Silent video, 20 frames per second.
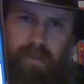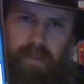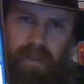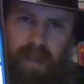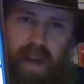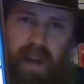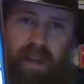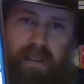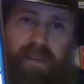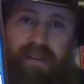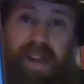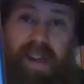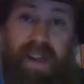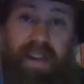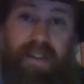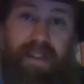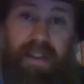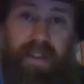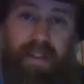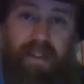Not
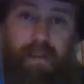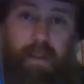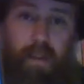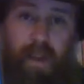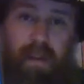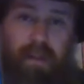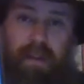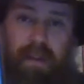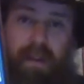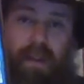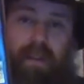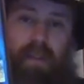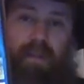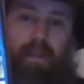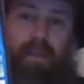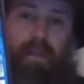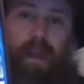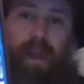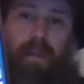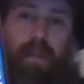exactly expecting
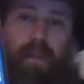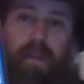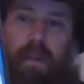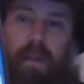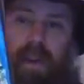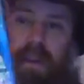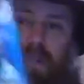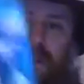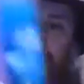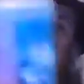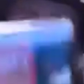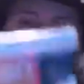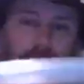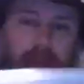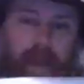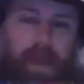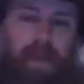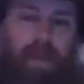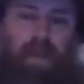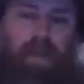great production
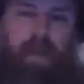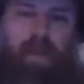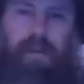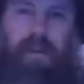values,